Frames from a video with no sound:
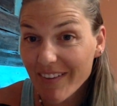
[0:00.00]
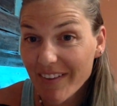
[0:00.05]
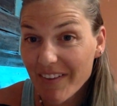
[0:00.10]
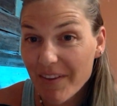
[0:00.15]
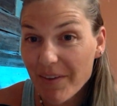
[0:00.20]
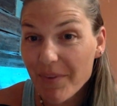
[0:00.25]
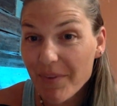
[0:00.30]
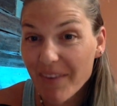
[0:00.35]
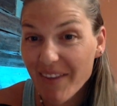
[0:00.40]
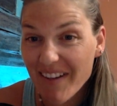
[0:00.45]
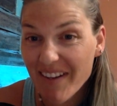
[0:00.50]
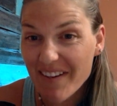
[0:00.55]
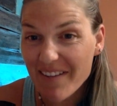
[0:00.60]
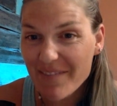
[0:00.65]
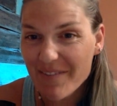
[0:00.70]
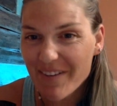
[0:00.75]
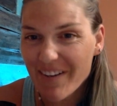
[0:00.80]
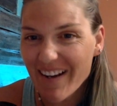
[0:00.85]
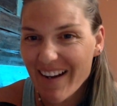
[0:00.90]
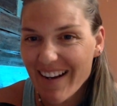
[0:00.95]
you thought I
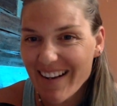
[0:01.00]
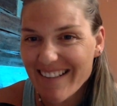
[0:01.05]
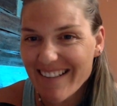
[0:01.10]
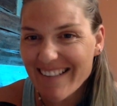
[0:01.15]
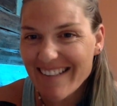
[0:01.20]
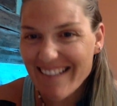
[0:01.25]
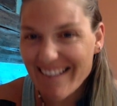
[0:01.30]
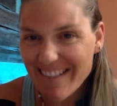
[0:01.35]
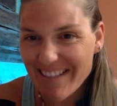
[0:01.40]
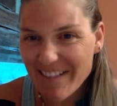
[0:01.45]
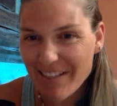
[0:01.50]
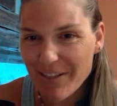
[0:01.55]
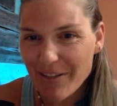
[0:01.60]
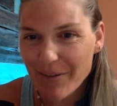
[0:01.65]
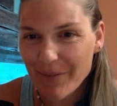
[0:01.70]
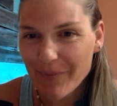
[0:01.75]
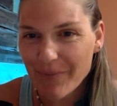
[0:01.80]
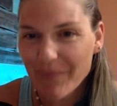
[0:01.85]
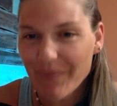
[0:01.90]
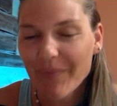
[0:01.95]
forgot, didn't
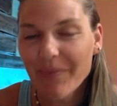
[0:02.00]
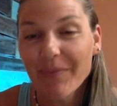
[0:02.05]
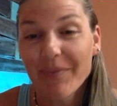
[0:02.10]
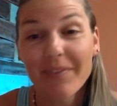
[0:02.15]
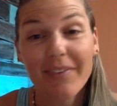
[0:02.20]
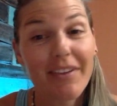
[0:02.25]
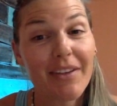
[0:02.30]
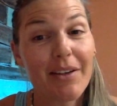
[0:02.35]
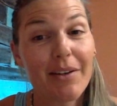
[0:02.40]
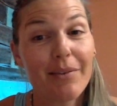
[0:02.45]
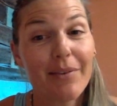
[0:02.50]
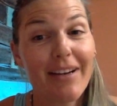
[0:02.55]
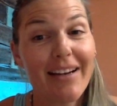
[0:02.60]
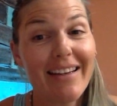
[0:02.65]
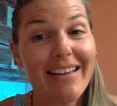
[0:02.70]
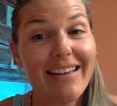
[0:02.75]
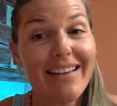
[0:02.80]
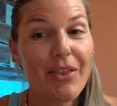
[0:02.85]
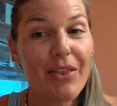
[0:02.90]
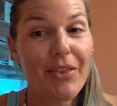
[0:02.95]
you? Are you
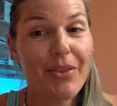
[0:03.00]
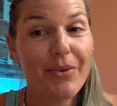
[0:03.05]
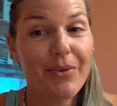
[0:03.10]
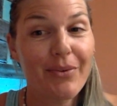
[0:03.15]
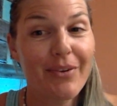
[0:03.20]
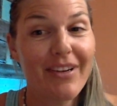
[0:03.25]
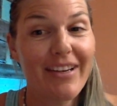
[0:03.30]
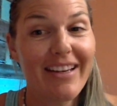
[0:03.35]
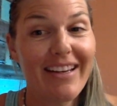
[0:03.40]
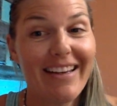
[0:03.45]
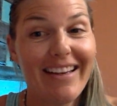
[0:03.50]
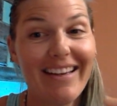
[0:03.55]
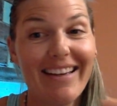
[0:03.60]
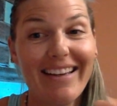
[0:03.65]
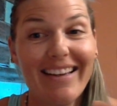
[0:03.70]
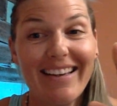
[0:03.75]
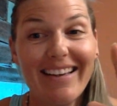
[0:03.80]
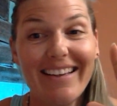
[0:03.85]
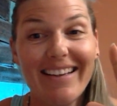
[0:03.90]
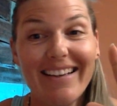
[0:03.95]
ready?
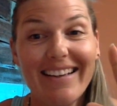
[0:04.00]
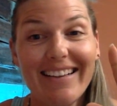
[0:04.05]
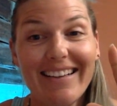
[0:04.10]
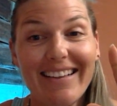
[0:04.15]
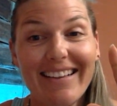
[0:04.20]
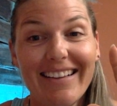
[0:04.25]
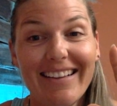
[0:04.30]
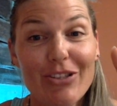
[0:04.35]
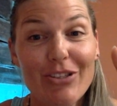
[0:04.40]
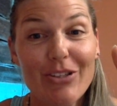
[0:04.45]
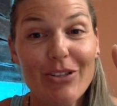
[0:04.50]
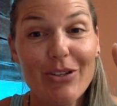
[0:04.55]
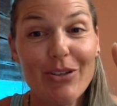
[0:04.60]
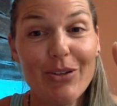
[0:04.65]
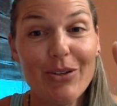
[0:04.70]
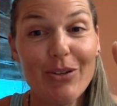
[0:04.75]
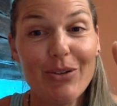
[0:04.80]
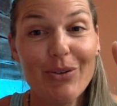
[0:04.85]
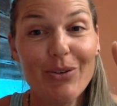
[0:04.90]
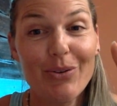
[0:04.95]
3,
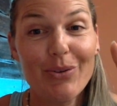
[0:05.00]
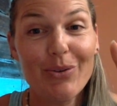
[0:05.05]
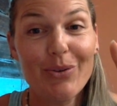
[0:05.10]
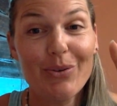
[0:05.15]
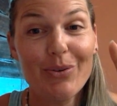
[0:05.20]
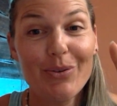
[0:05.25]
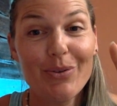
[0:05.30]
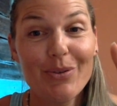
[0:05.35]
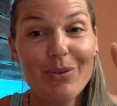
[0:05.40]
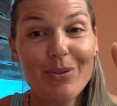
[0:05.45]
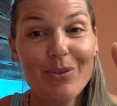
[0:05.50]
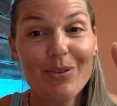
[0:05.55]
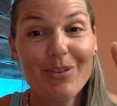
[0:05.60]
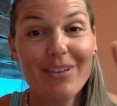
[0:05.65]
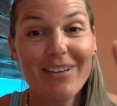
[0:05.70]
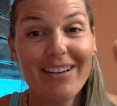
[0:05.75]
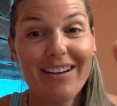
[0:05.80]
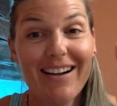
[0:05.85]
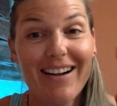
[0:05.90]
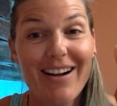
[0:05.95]

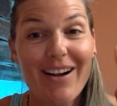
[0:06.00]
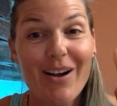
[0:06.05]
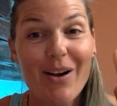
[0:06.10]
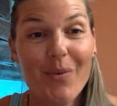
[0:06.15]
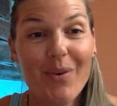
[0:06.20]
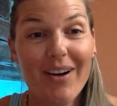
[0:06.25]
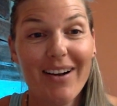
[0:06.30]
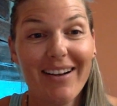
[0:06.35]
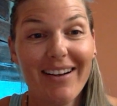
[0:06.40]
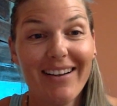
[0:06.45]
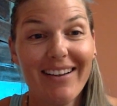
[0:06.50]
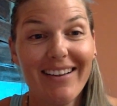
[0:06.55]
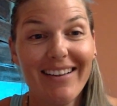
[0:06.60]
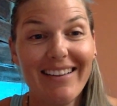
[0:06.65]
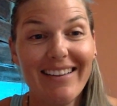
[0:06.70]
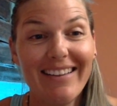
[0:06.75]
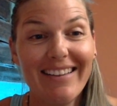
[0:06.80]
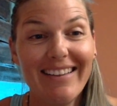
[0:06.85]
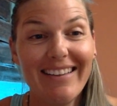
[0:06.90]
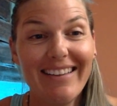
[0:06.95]
2,
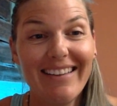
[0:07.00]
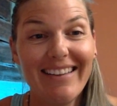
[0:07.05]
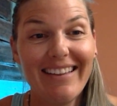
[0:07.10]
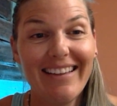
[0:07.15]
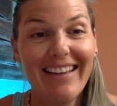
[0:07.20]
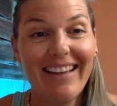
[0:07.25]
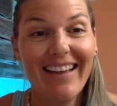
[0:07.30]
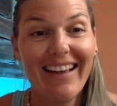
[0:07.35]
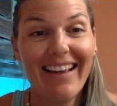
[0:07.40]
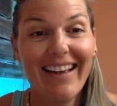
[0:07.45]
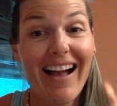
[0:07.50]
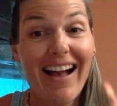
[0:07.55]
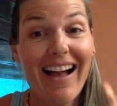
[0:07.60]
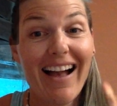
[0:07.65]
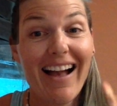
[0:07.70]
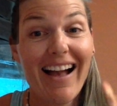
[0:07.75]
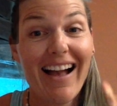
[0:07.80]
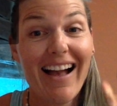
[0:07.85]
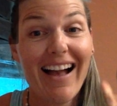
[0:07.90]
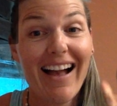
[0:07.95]
1.
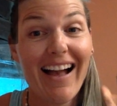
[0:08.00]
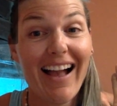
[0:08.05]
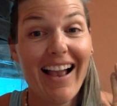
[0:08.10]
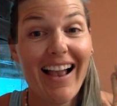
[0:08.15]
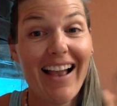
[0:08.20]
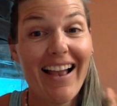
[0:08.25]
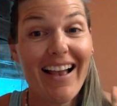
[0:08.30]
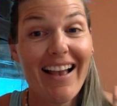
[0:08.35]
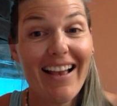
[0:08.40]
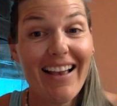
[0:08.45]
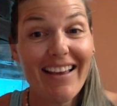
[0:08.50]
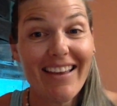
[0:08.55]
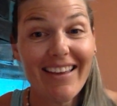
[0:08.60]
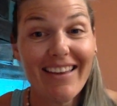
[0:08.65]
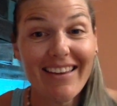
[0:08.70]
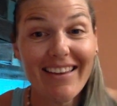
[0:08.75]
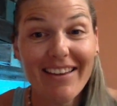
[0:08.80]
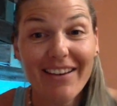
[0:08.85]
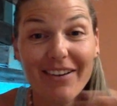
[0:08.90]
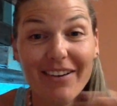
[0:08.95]

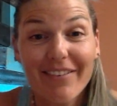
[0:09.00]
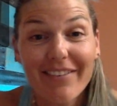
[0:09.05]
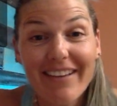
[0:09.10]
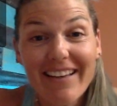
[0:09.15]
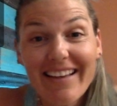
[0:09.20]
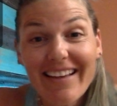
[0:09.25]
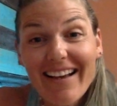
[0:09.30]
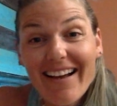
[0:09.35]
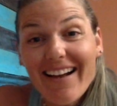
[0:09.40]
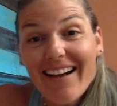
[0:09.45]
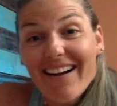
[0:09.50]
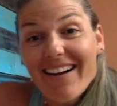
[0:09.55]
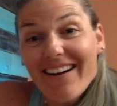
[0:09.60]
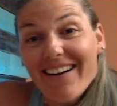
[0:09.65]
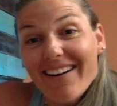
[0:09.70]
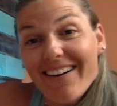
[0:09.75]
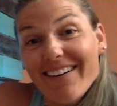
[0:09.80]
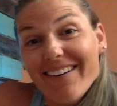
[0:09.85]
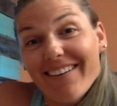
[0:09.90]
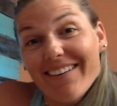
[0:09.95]
Here we
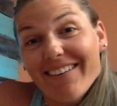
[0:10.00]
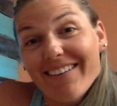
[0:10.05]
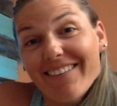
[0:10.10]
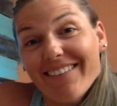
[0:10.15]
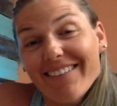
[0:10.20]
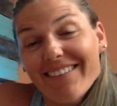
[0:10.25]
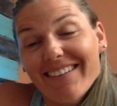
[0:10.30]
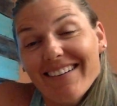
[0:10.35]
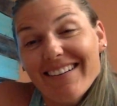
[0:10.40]
go.